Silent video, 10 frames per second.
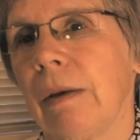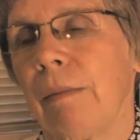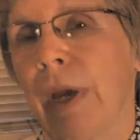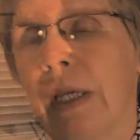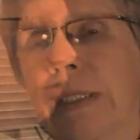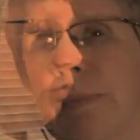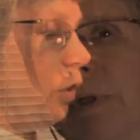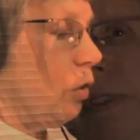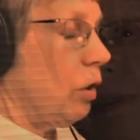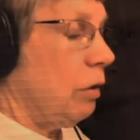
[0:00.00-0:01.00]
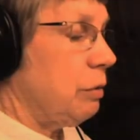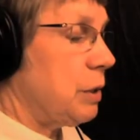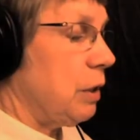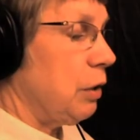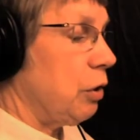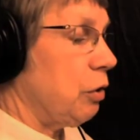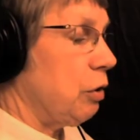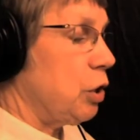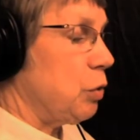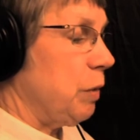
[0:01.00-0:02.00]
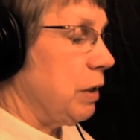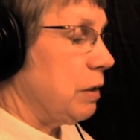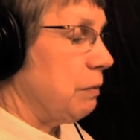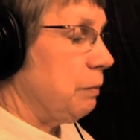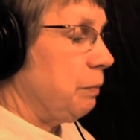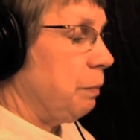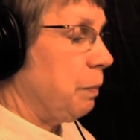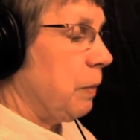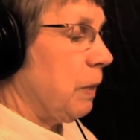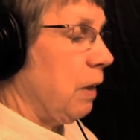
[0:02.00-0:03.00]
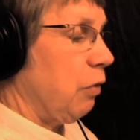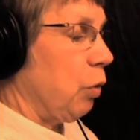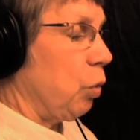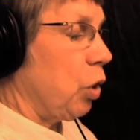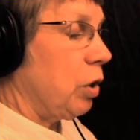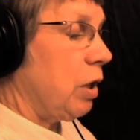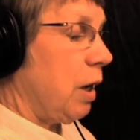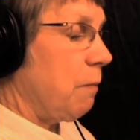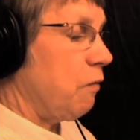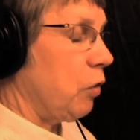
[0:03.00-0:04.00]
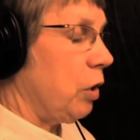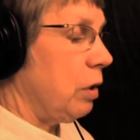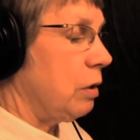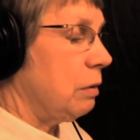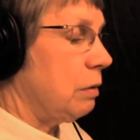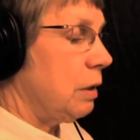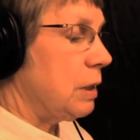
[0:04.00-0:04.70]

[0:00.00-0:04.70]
My husband is pastor in a church, so it was kind of a love of mine to